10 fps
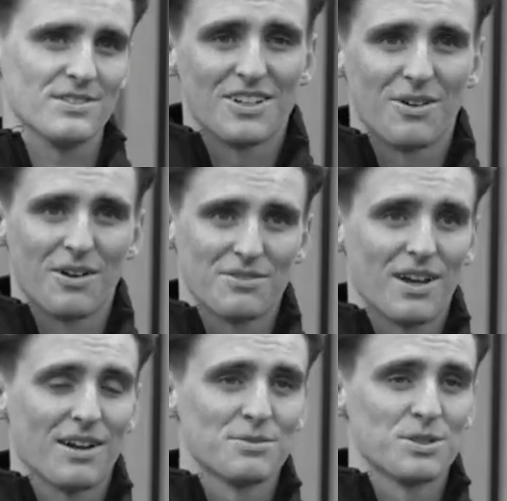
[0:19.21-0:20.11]
So
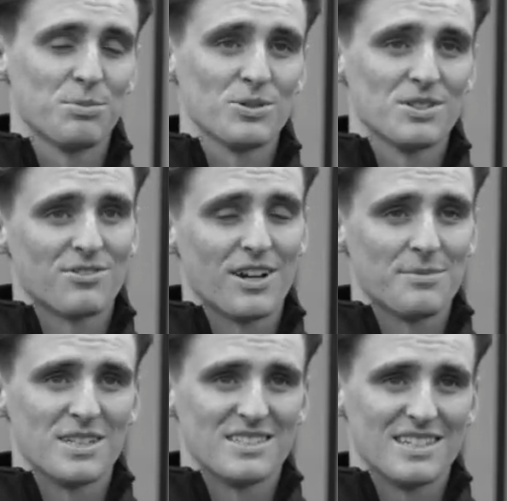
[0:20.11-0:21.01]
I've supported Graham
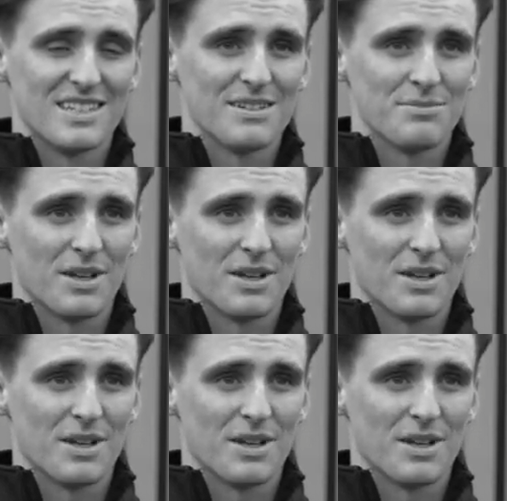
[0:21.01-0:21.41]
and the team.